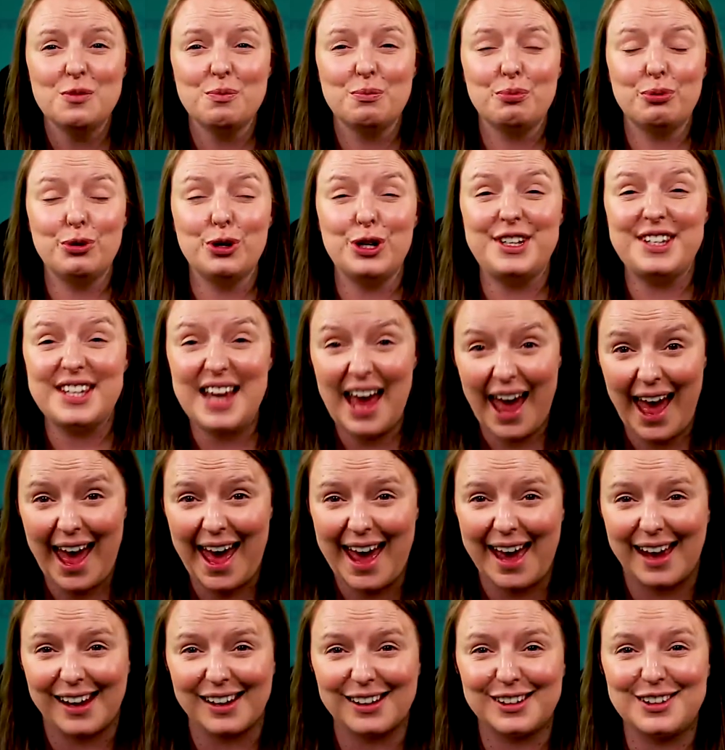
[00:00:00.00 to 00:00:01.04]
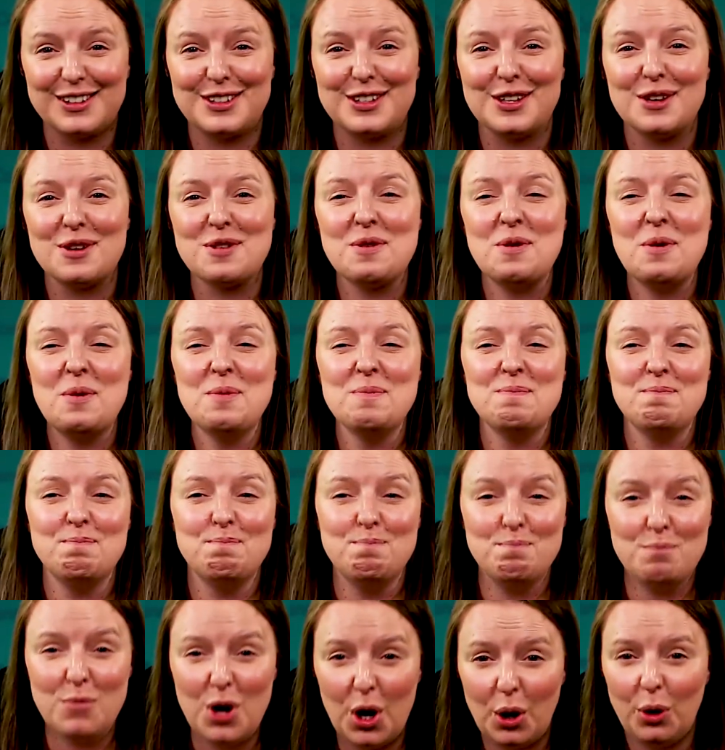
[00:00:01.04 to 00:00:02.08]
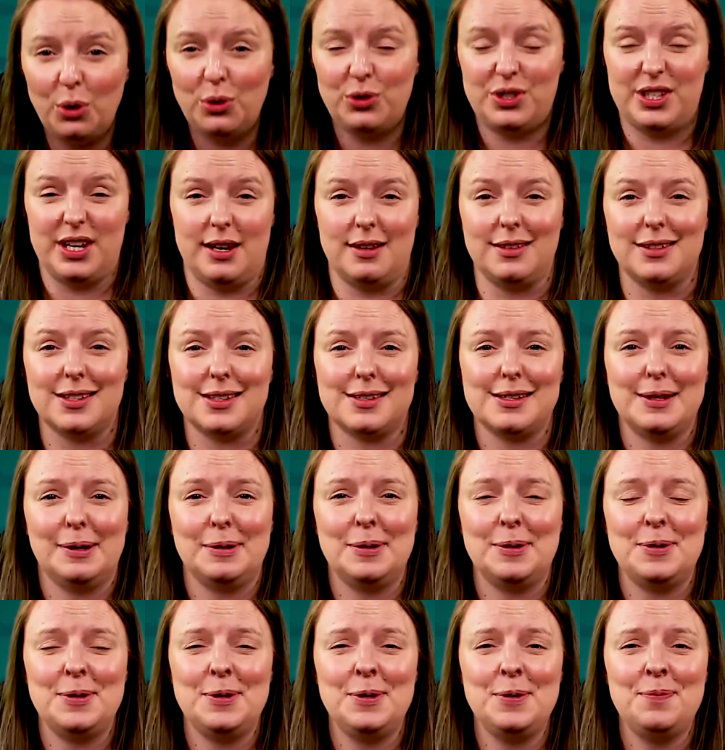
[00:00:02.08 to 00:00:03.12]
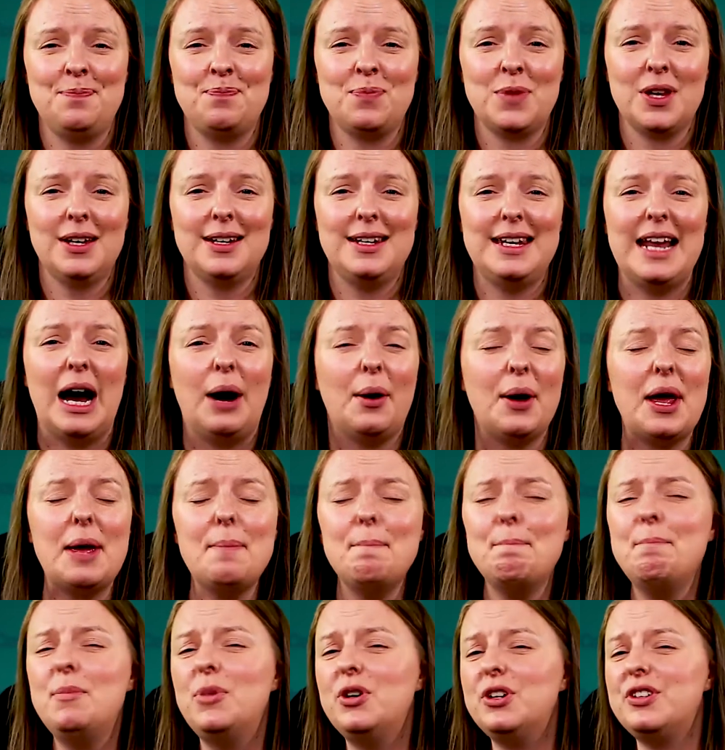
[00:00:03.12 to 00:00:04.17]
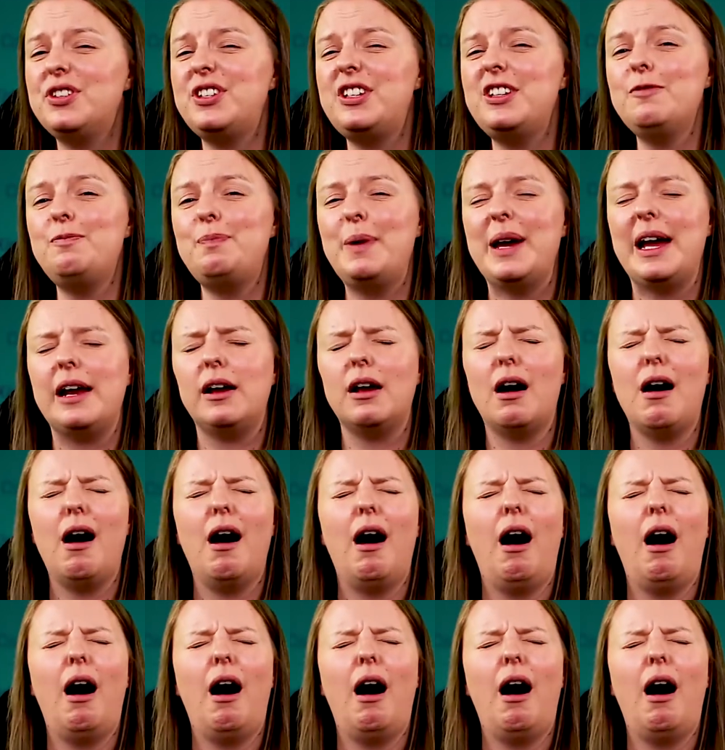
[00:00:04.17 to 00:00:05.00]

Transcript: protects Moses. Now it must have been a